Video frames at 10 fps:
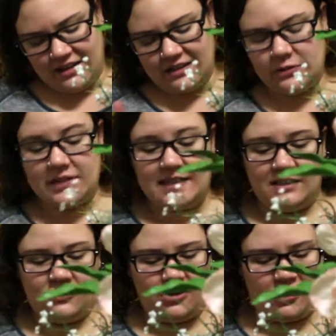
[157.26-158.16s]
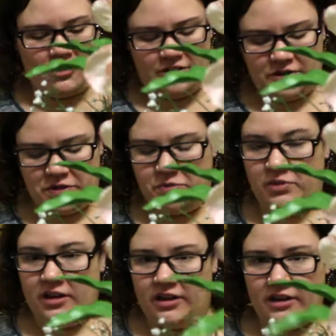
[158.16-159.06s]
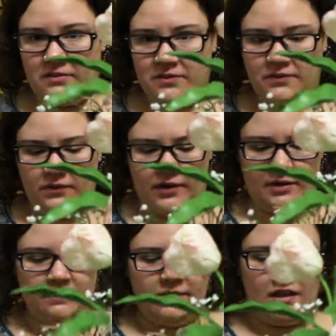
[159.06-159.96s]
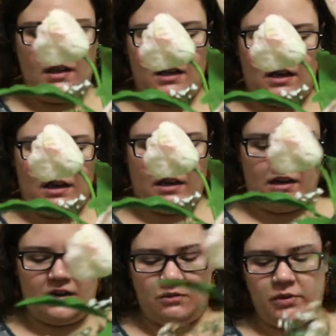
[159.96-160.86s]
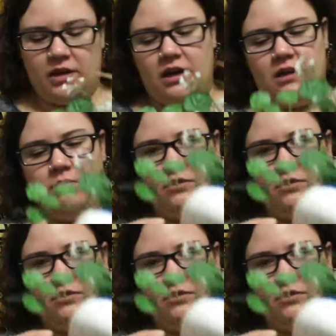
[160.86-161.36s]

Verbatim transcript: this was $6. We got it for free. Uh, we got it